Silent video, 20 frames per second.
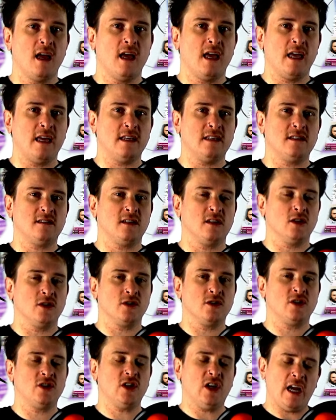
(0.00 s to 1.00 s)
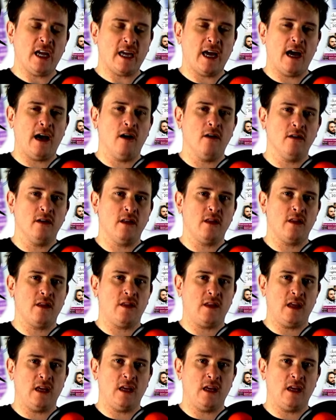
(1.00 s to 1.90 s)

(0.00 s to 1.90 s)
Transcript: is to check out the